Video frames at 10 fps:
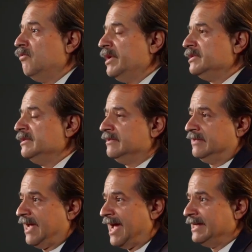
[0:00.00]
we
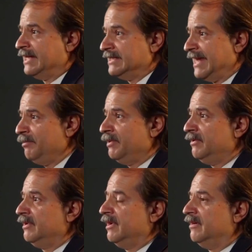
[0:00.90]
had a
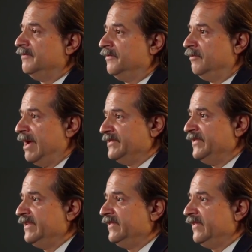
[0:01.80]
sample of
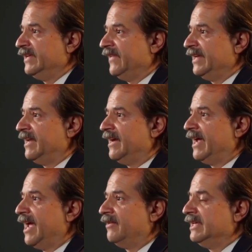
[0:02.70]
residents in Santa Clara
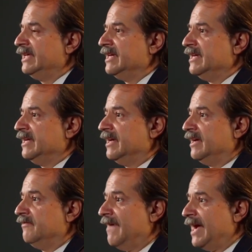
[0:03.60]
County
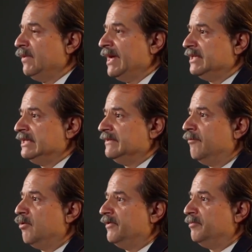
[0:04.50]
evaluated
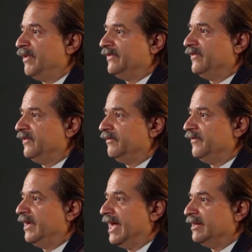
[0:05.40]
for the presence of
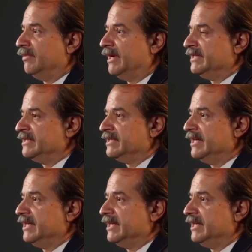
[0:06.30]
antibodies.